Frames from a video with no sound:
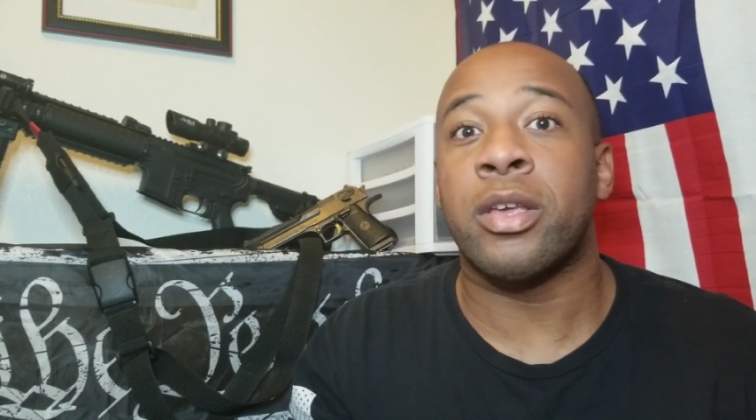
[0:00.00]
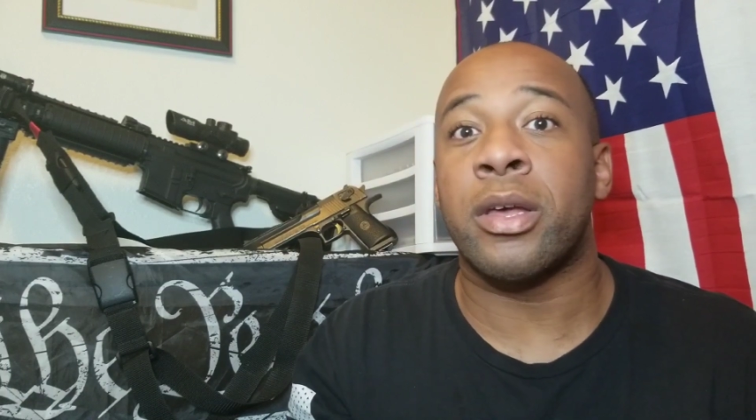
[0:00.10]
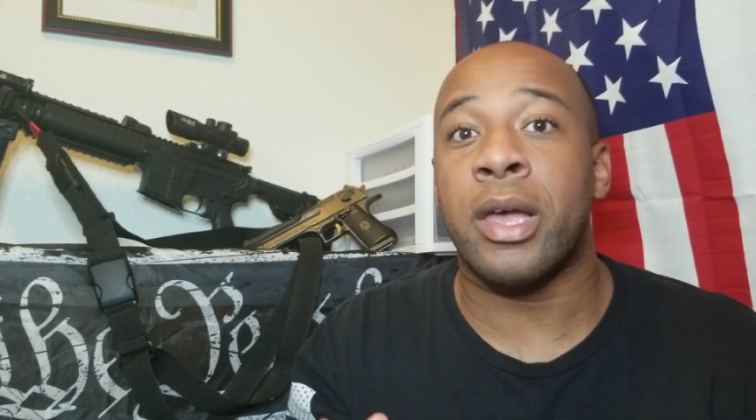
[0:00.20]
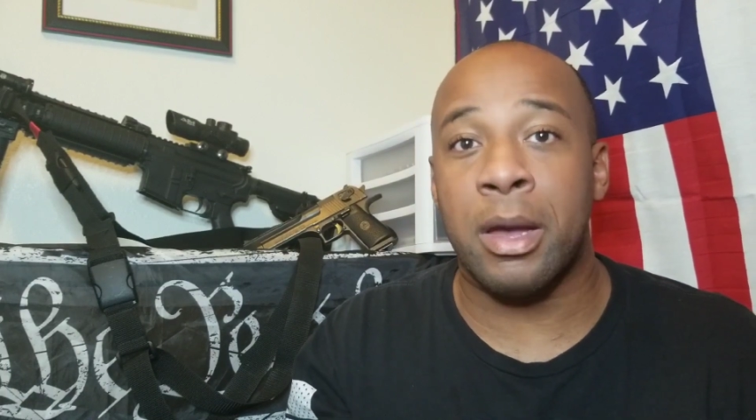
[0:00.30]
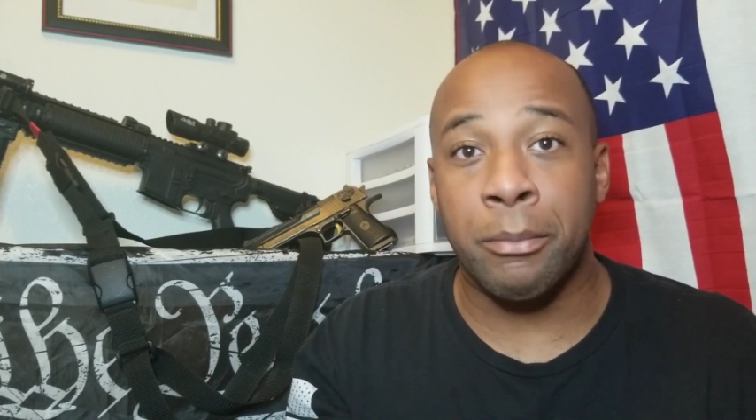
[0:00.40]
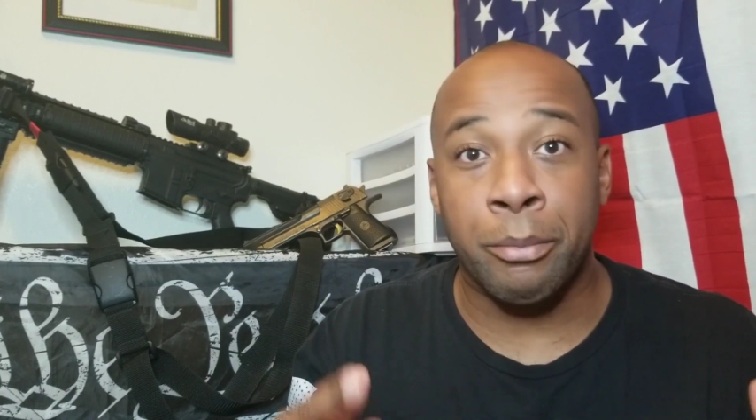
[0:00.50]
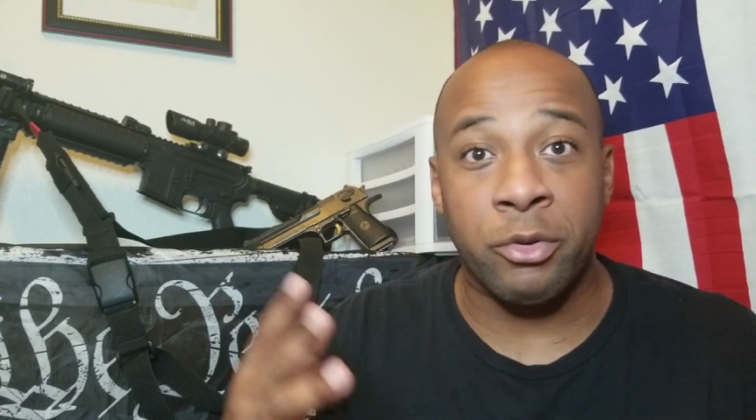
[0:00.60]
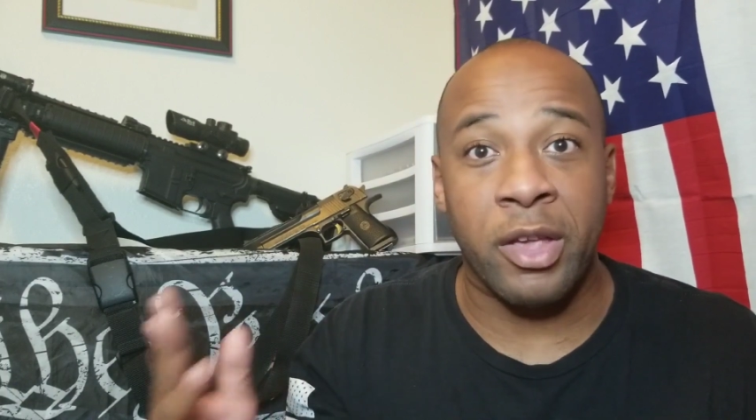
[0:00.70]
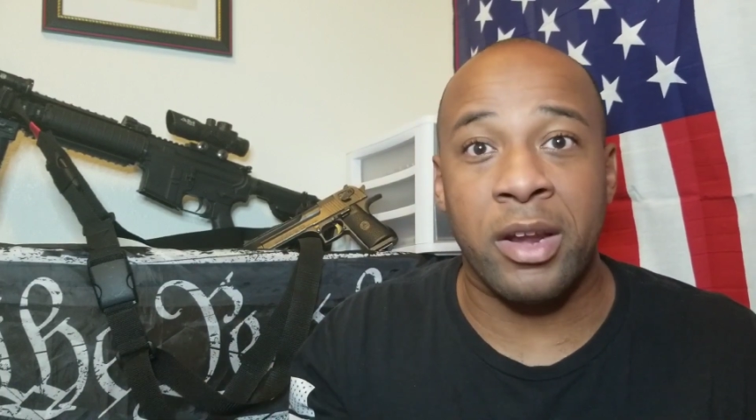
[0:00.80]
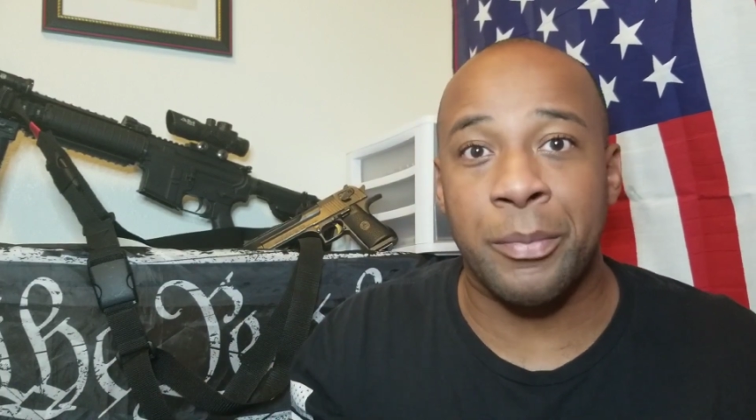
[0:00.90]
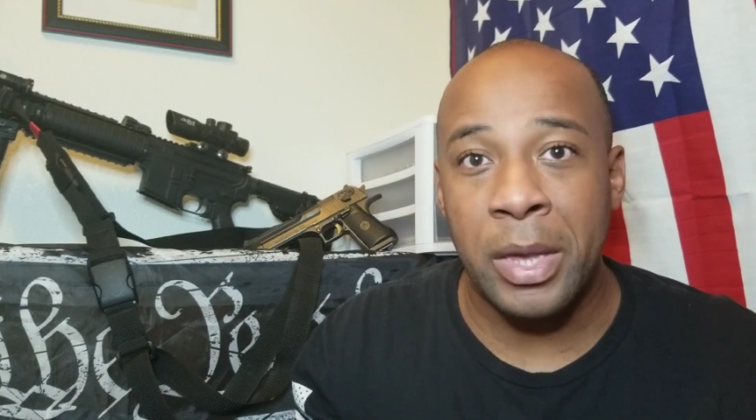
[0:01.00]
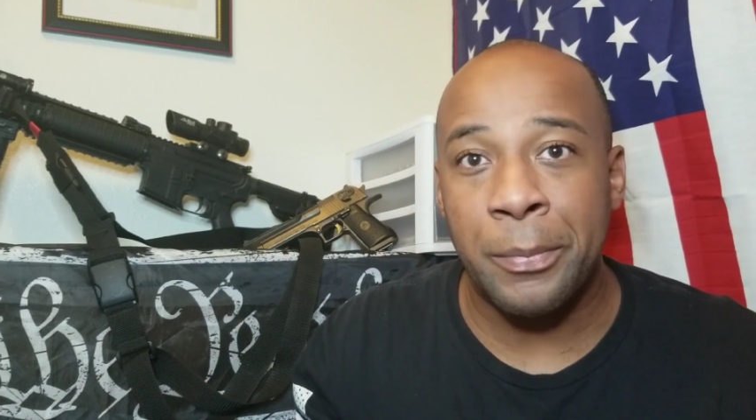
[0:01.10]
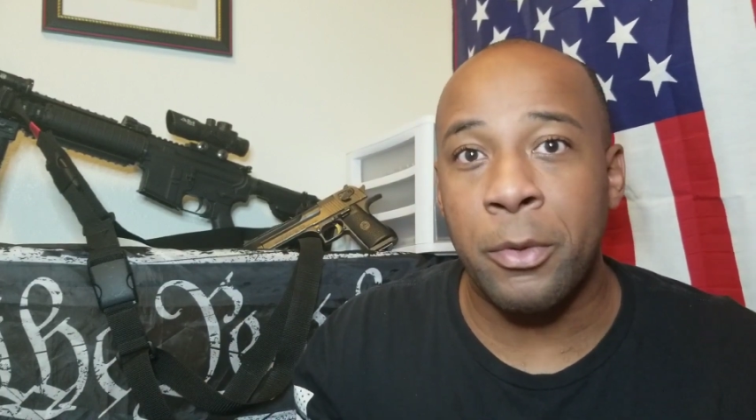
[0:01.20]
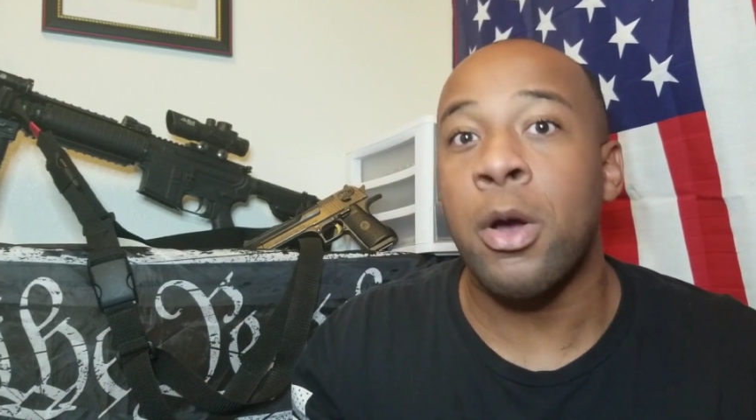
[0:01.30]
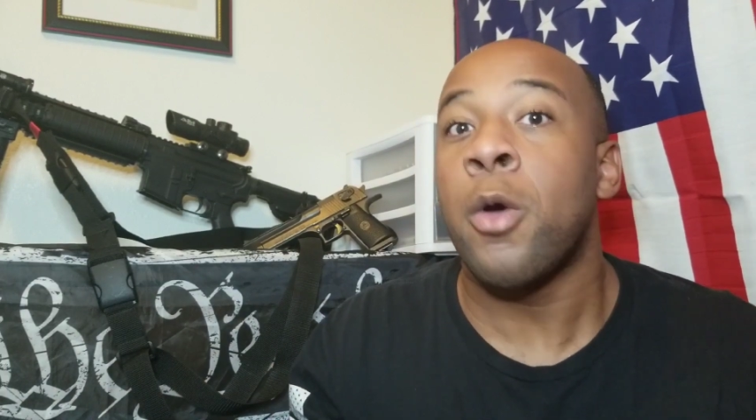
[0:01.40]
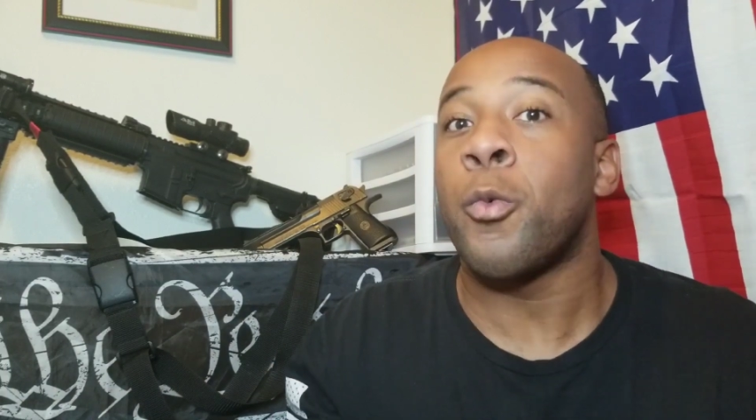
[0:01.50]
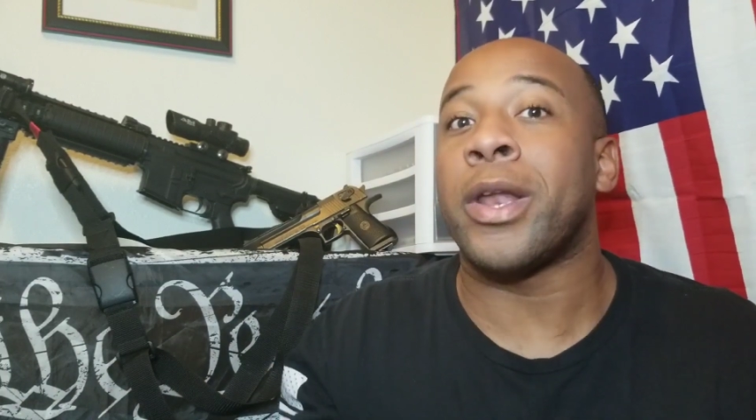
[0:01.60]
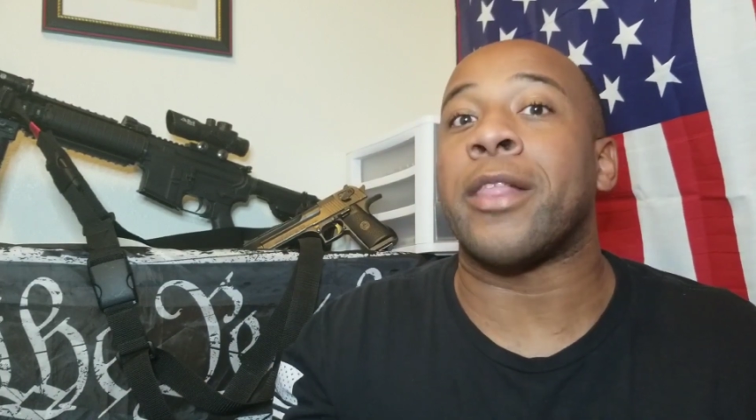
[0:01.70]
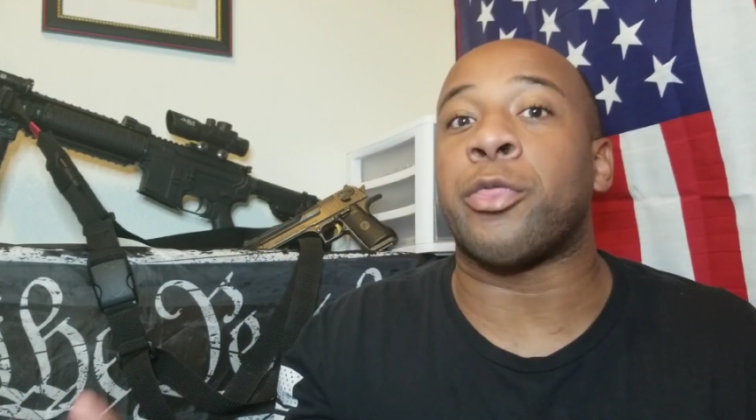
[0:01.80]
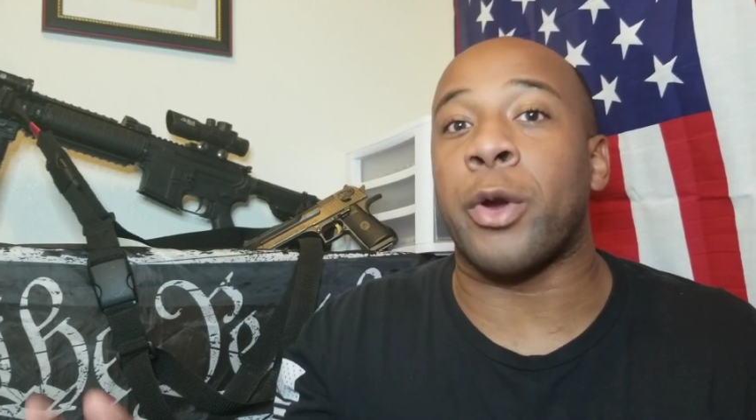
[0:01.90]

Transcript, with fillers: to help protect the people when a